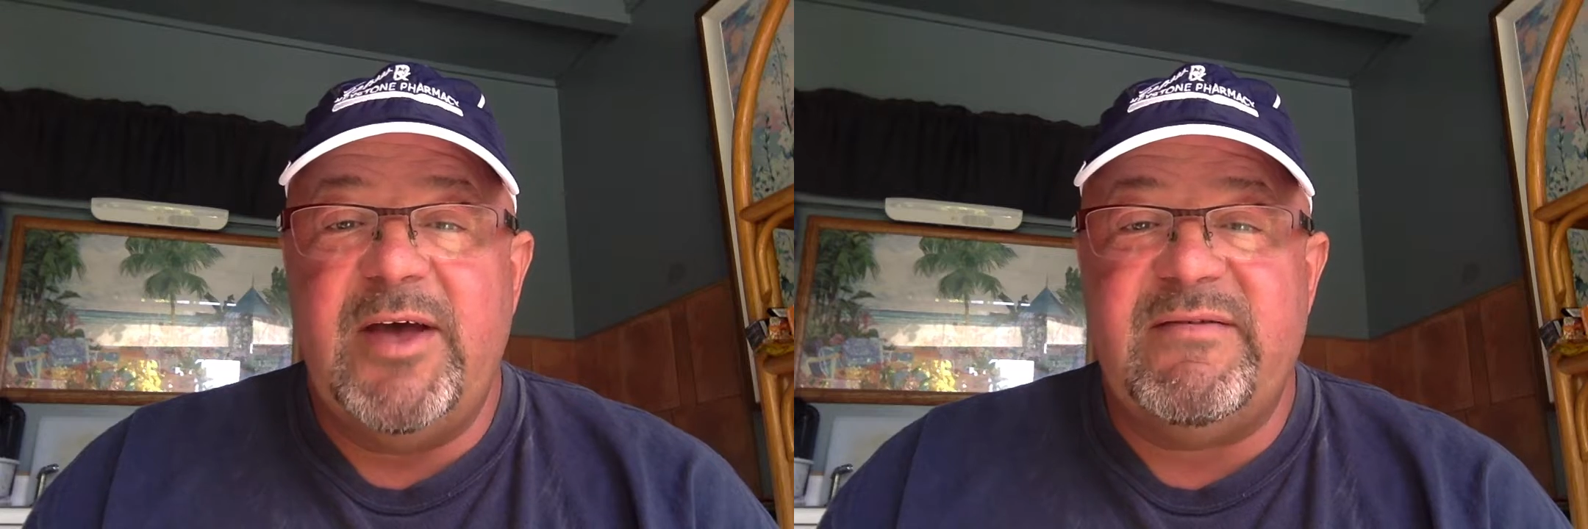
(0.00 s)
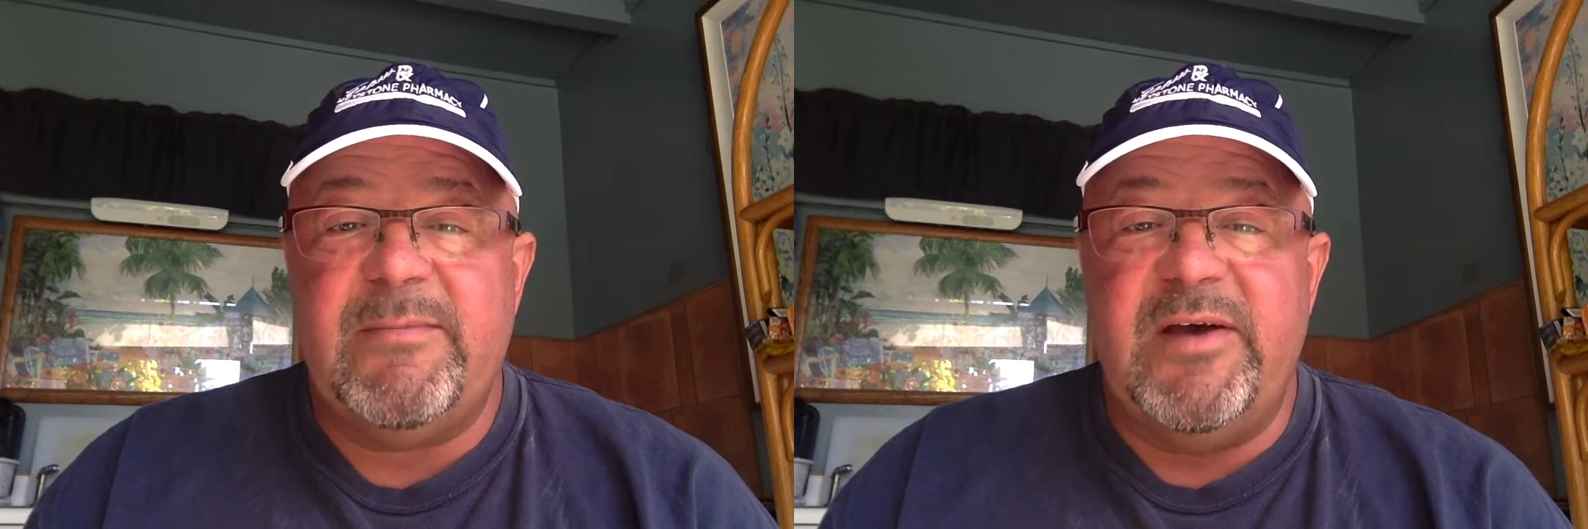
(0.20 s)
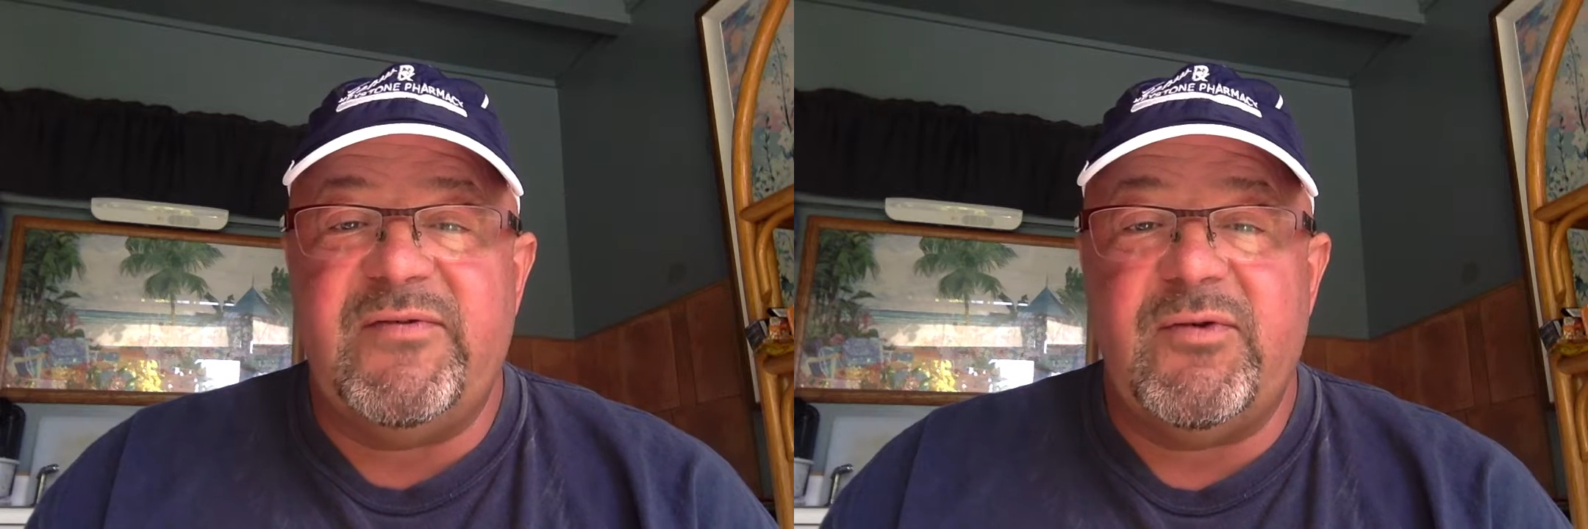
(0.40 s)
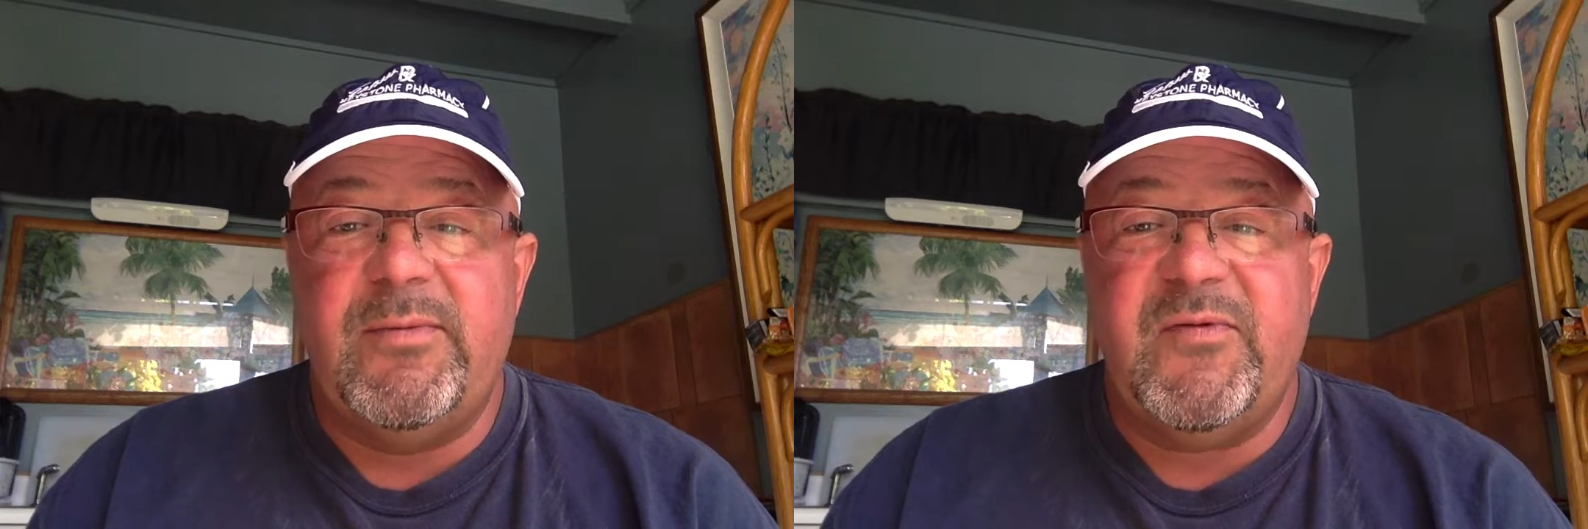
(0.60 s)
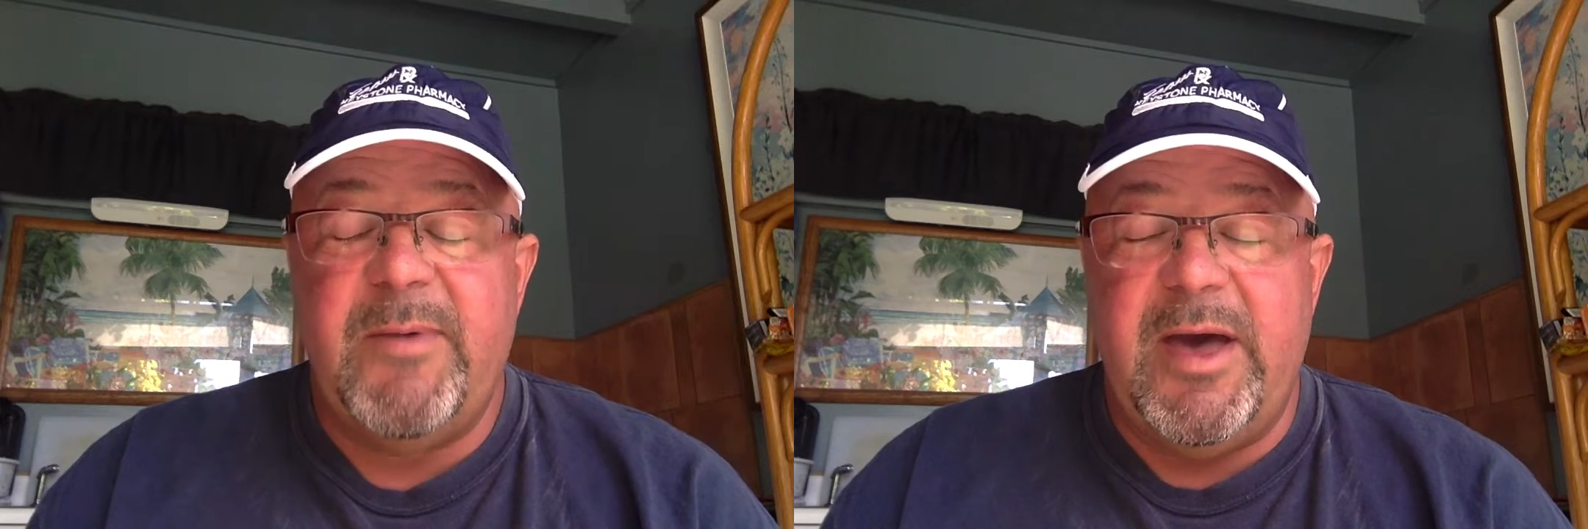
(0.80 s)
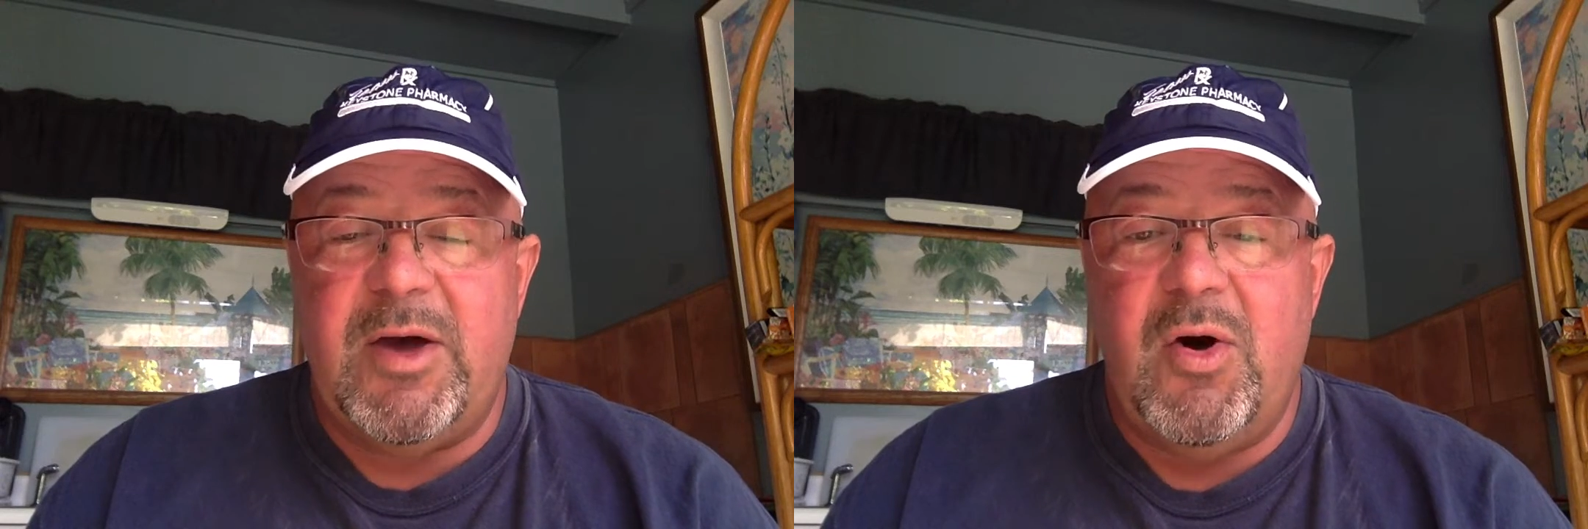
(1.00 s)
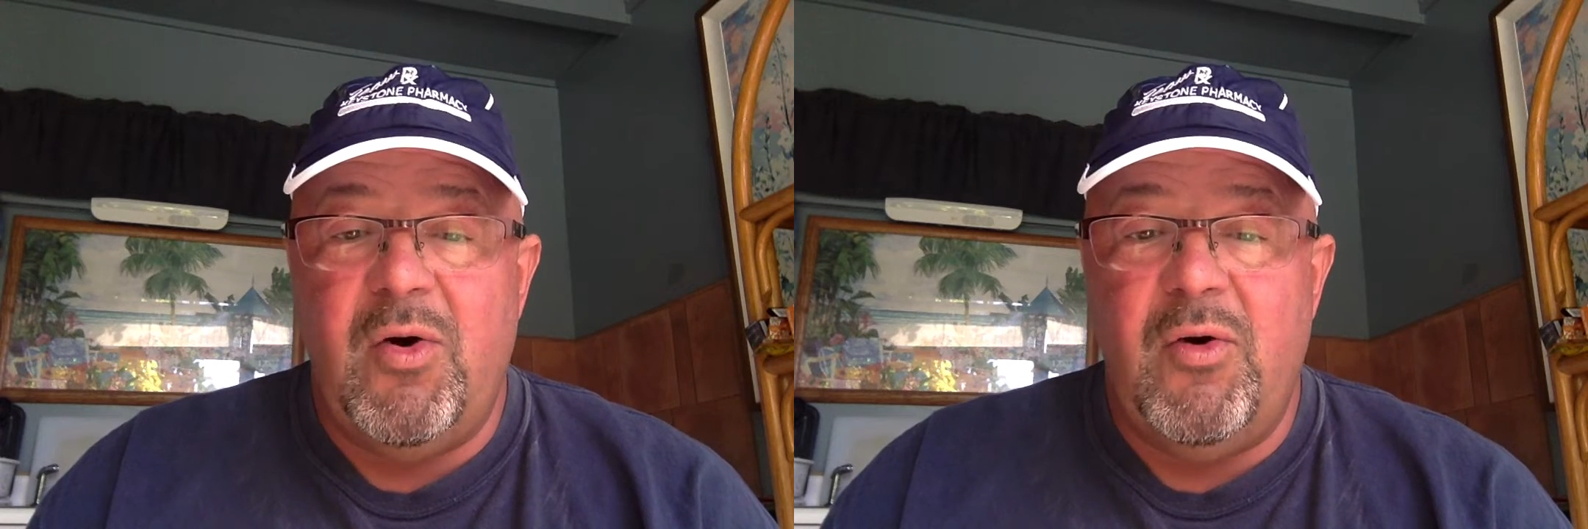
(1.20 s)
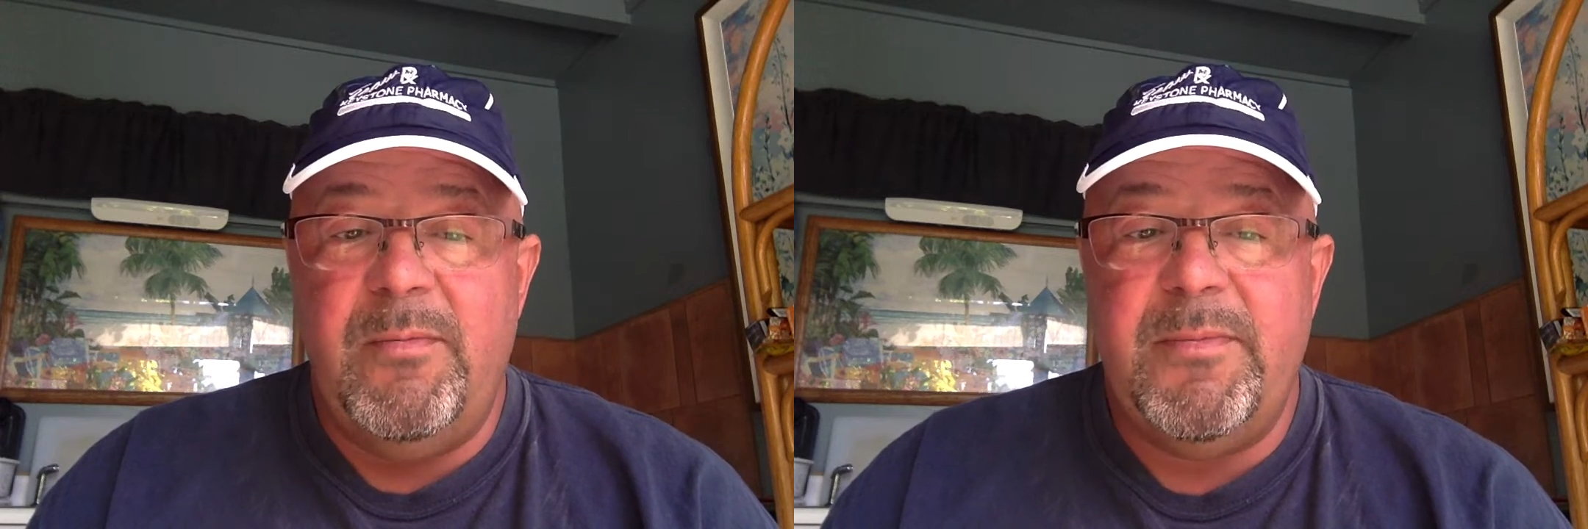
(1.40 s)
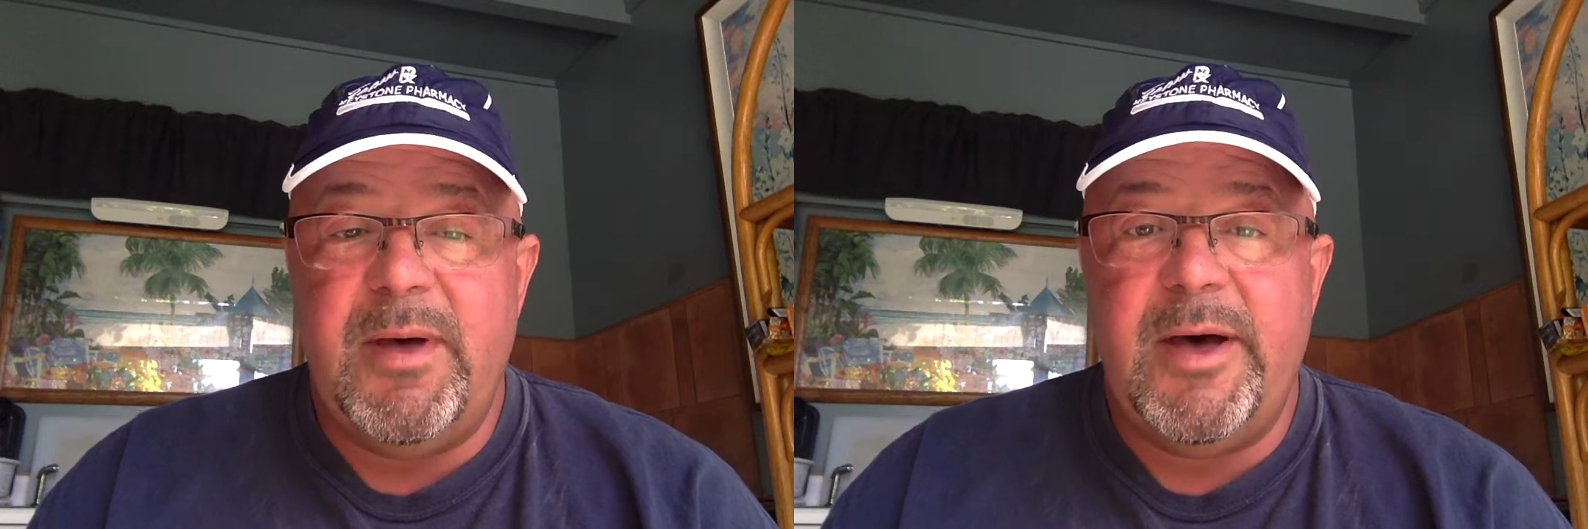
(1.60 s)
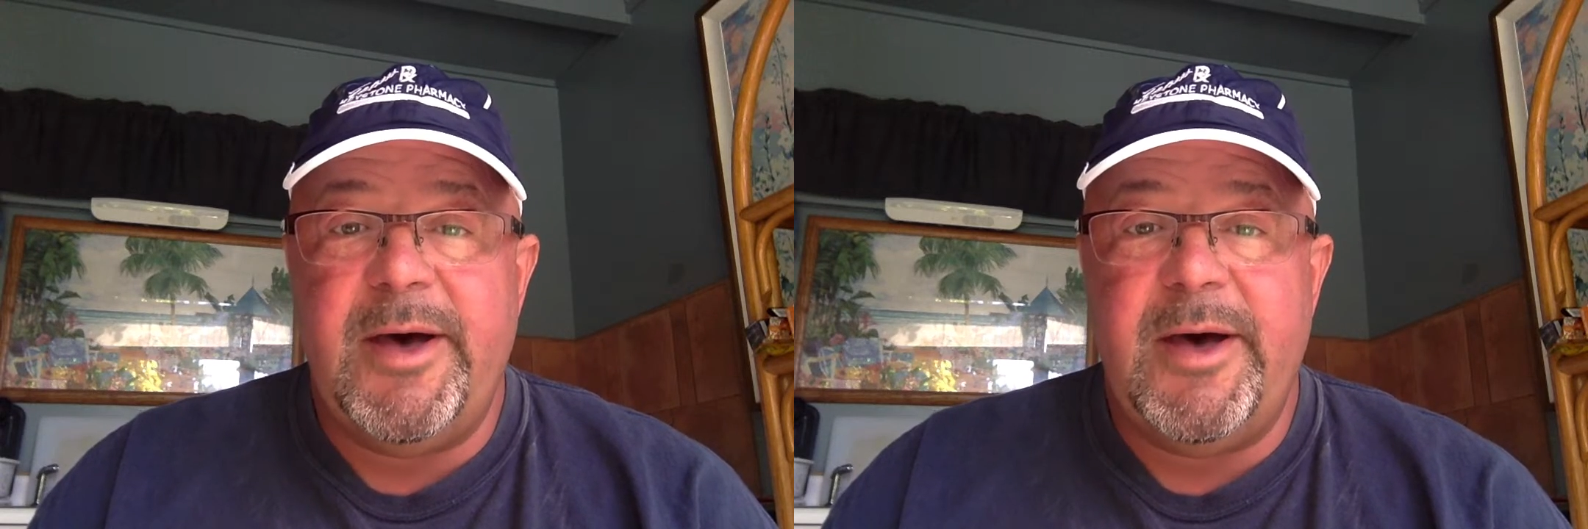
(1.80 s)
had some ice storms back home.